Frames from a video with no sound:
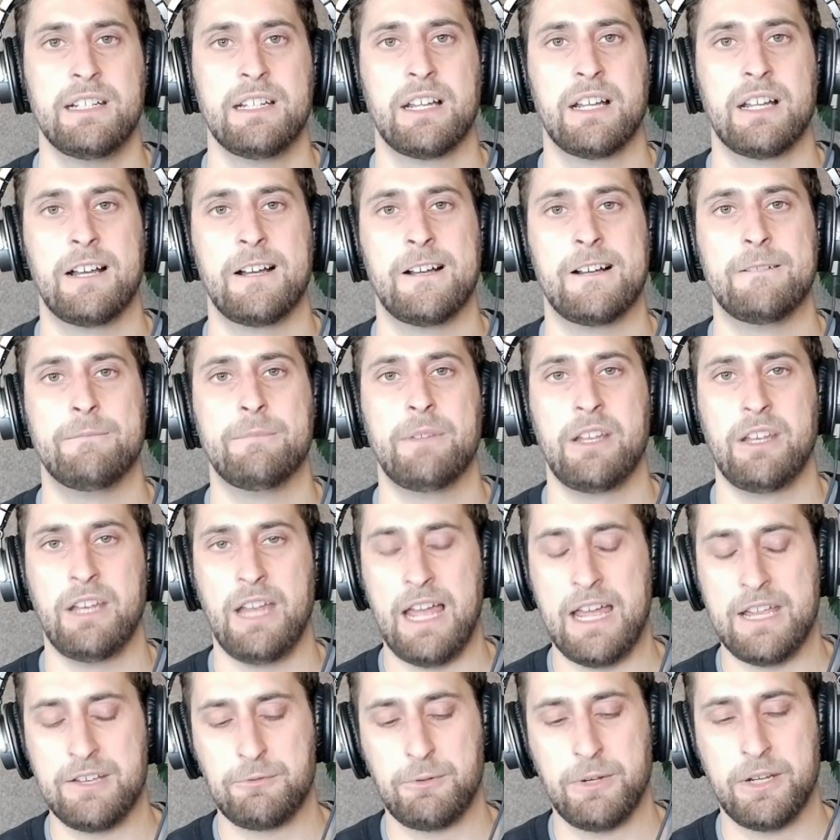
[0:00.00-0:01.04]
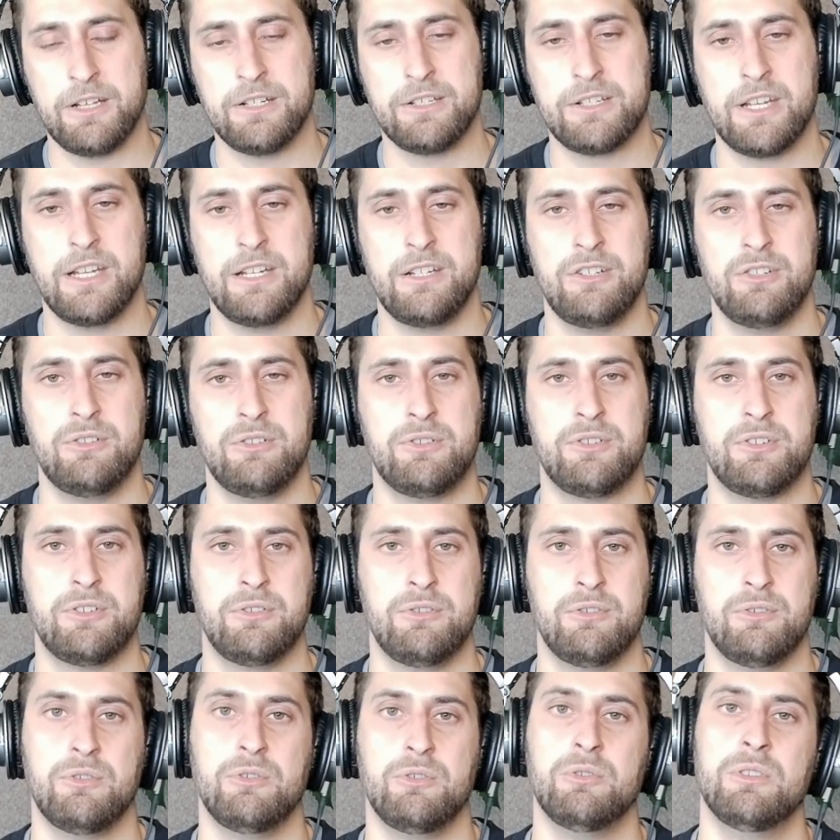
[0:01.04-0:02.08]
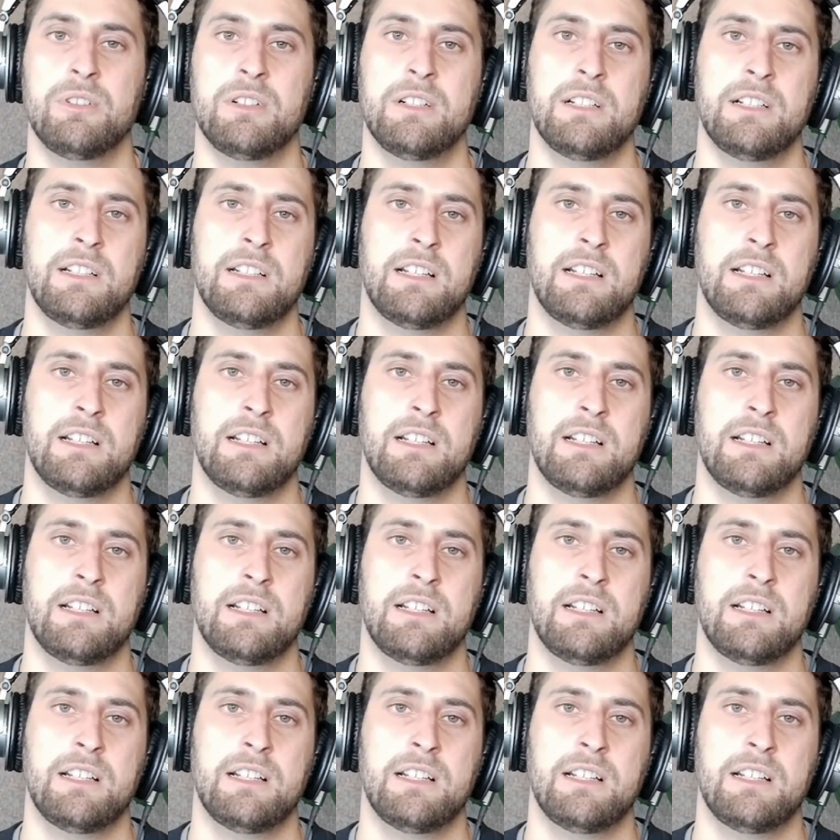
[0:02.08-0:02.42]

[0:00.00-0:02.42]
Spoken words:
And as we continue to